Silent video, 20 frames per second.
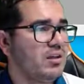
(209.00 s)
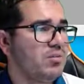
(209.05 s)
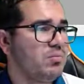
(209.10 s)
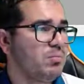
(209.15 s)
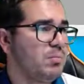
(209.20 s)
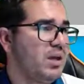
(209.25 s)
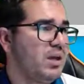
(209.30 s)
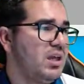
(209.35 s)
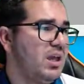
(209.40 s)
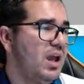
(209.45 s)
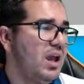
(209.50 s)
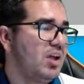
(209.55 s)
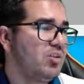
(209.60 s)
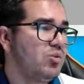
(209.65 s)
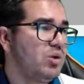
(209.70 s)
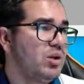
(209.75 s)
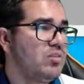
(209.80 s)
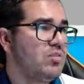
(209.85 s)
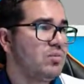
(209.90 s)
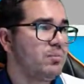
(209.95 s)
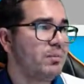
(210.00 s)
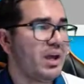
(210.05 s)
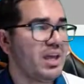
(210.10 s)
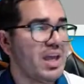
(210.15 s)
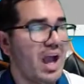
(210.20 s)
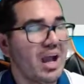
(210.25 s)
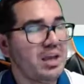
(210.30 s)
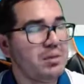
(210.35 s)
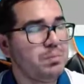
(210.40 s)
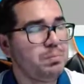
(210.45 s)
address, my
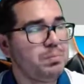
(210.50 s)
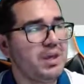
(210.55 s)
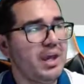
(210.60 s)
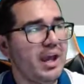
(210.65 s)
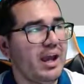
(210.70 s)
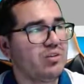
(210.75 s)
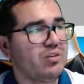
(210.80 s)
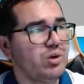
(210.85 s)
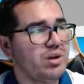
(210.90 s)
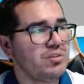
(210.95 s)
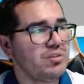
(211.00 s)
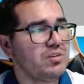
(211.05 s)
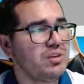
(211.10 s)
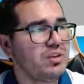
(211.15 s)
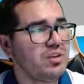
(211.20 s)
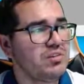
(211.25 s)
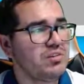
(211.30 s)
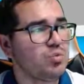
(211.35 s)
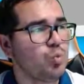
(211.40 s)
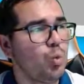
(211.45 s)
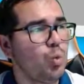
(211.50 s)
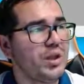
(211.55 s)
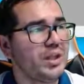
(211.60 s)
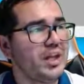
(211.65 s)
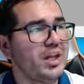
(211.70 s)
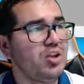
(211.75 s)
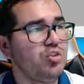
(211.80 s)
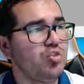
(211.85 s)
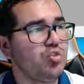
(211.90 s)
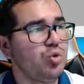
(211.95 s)
IP address is
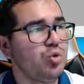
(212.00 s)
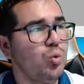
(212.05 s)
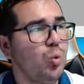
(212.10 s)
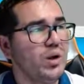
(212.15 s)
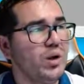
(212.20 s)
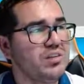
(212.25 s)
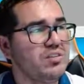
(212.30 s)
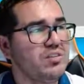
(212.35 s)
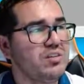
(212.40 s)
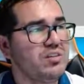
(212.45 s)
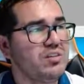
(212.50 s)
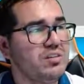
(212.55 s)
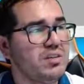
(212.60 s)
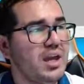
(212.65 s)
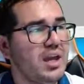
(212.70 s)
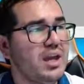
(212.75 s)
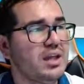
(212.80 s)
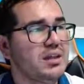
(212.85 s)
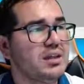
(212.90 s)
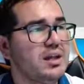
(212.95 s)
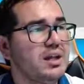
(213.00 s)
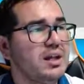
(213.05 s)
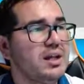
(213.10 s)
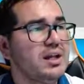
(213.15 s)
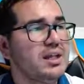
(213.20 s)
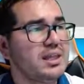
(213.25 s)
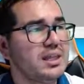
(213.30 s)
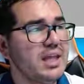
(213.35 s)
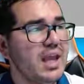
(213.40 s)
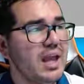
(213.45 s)

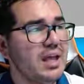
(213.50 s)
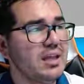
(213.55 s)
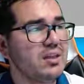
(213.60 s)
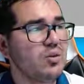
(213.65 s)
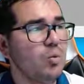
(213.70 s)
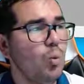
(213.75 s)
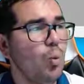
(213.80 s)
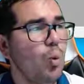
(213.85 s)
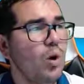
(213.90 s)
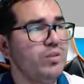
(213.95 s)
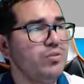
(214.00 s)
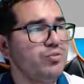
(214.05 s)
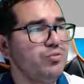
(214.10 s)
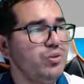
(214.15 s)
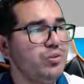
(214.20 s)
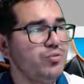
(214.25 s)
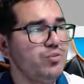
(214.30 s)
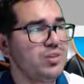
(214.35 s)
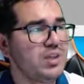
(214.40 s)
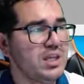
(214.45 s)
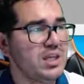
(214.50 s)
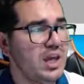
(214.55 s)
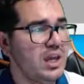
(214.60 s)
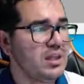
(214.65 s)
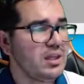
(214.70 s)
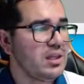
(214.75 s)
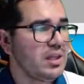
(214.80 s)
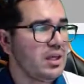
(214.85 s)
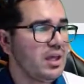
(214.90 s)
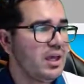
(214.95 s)
192.168.10.158.
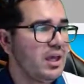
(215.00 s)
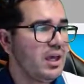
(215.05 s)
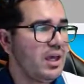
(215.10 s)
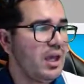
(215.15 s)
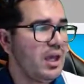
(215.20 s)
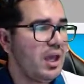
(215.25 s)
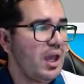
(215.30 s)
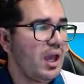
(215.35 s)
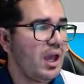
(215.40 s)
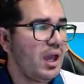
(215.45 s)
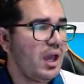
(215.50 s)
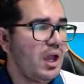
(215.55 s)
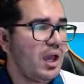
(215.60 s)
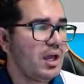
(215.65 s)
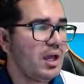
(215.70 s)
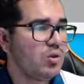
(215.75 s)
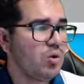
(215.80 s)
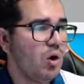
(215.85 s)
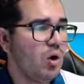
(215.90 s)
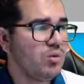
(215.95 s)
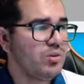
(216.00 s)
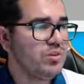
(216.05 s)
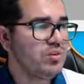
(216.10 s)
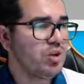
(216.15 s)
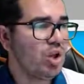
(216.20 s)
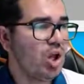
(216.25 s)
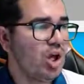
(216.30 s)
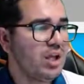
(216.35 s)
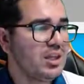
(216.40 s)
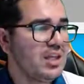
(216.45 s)
And on
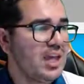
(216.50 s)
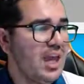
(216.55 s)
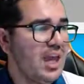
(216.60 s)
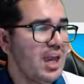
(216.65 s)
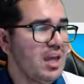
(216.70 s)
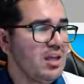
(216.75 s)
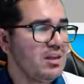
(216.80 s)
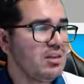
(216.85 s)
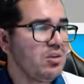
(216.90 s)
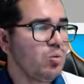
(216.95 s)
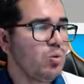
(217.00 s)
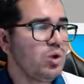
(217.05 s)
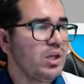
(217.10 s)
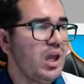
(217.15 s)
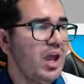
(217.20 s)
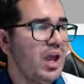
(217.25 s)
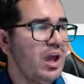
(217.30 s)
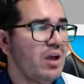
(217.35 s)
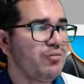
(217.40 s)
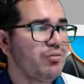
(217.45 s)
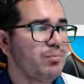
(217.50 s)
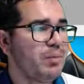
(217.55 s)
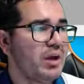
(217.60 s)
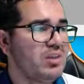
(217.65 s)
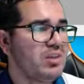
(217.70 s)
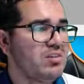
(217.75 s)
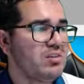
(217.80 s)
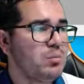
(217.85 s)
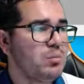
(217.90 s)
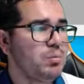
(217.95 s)
slot 8 we have my
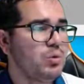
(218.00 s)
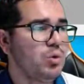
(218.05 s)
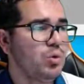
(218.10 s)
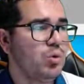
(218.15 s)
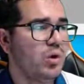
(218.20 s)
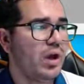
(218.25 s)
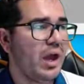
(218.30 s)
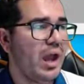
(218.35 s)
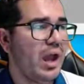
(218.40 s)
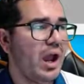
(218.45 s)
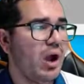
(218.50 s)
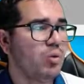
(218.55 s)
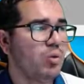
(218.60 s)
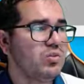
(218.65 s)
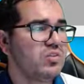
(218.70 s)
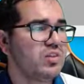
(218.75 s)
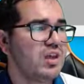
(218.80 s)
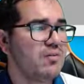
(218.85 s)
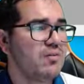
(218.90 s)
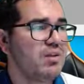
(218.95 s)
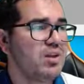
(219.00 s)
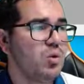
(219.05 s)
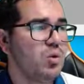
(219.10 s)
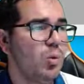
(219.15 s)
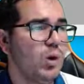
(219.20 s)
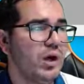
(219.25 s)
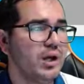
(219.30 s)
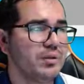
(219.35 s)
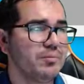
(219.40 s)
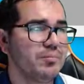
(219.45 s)
CPU
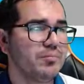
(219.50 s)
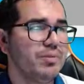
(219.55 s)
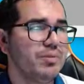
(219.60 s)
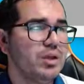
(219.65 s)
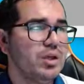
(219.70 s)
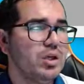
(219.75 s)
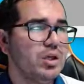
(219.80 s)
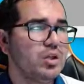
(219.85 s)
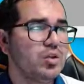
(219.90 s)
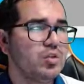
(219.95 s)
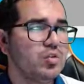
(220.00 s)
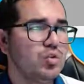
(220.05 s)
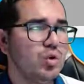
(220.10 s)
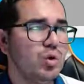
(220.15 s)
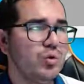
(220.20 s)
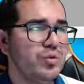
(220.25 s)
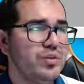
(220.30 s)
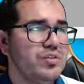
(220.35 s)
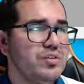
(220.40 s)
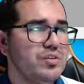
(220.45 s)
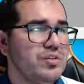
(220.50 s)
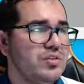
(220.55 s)
L71. So this is the